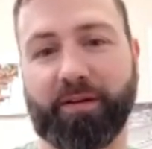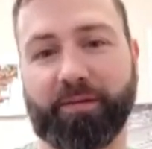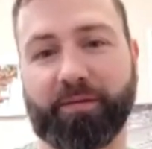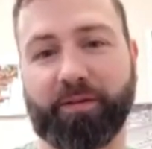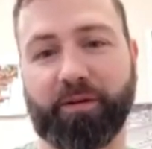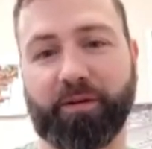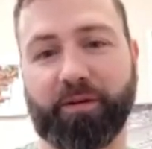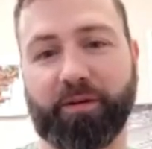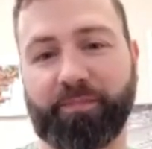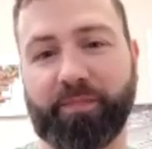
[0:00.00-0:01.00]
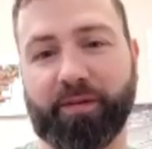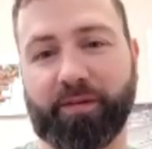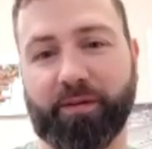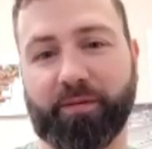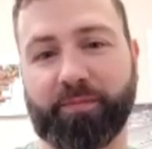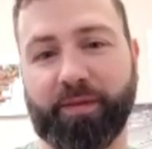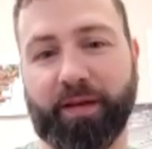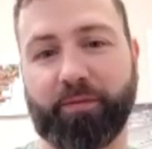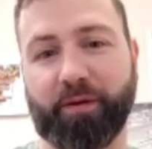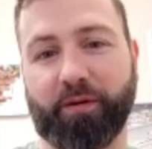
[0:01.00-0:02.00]
So so
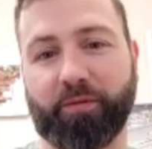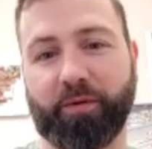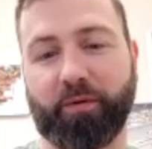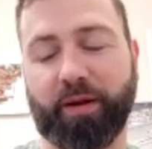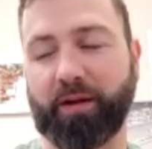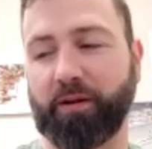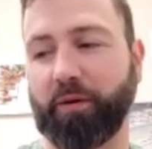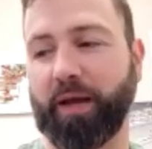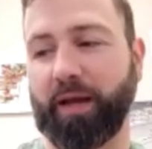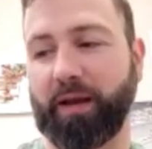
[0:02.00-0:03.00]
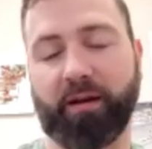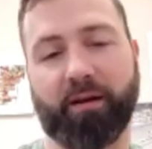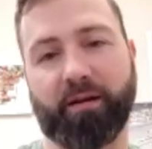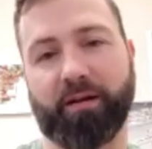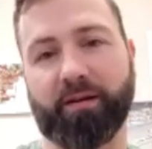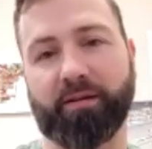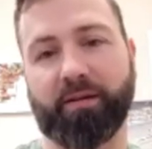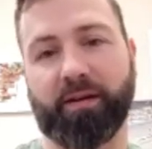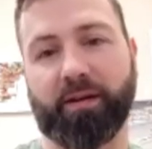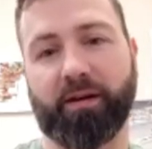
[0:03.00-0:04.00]
yeah, we don't we don't want to go head in on a
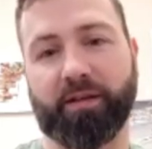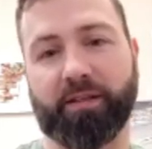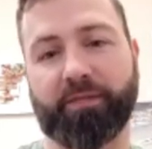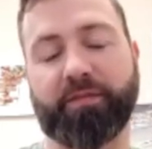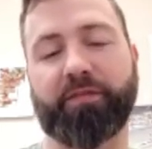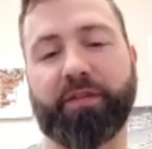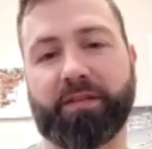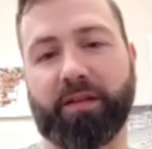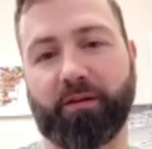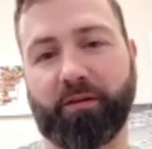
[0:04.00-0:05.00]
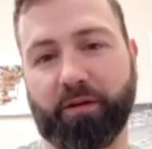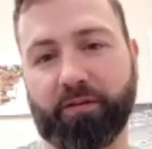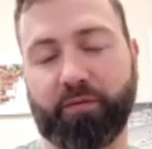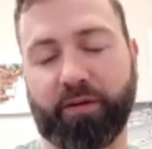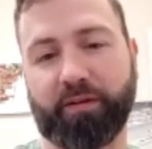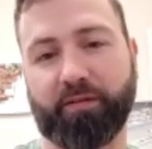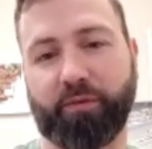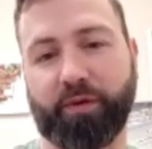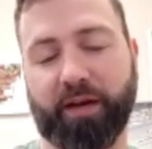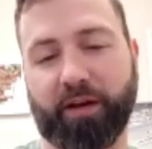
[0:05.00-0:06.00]
on a self defense scenario if we if
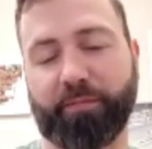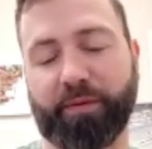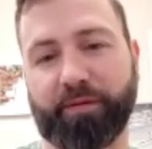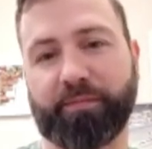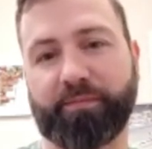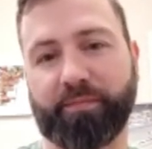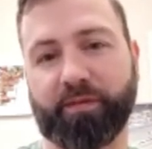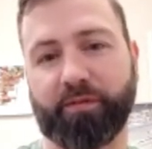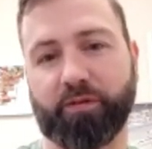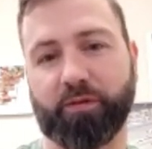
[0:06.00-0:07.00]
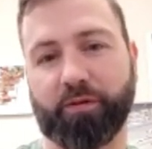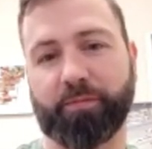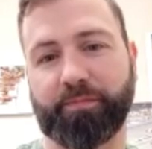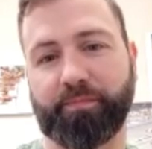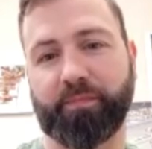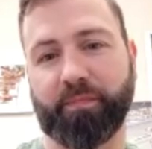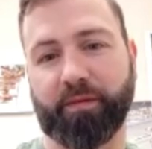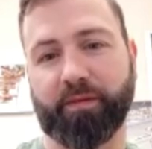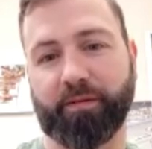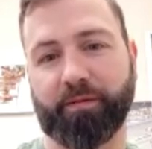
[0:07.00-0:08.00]
we can help it for sure.
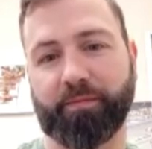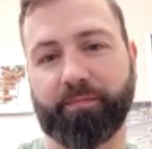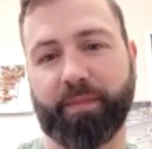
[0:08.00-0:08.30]
So yeah.